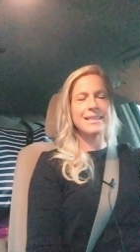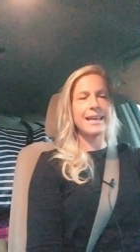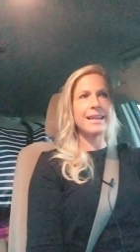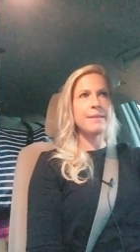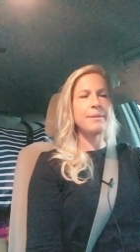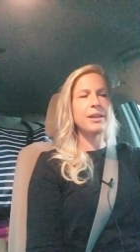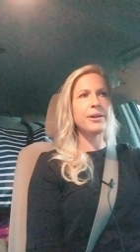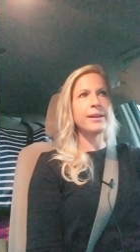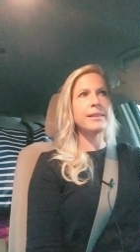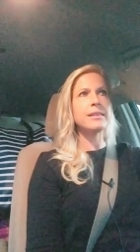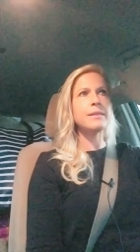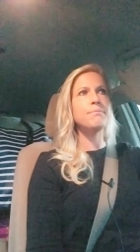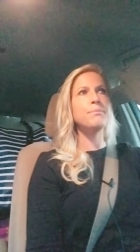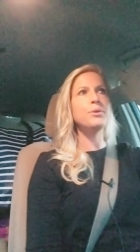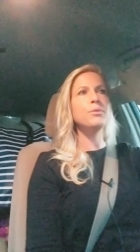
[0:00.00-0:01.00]
And I'm hearing the
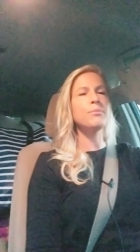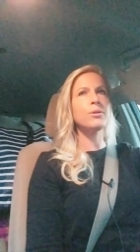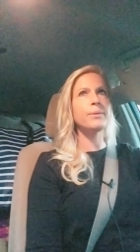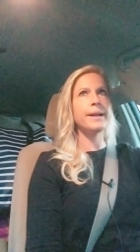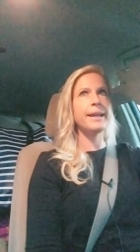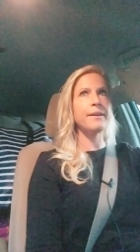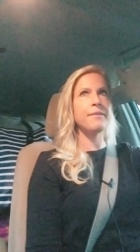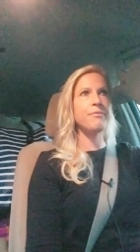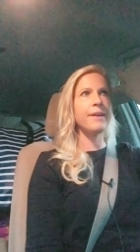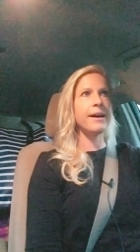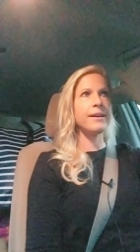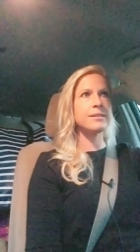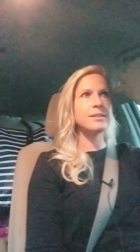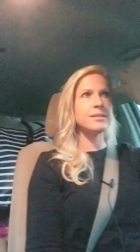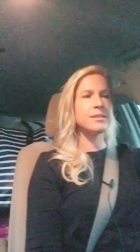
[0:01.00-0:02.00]
boomerang
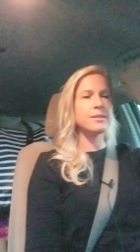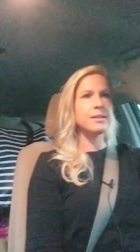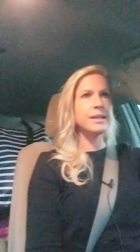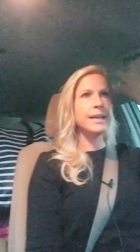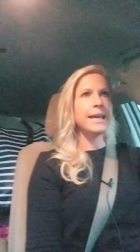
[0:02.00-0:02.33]
effect.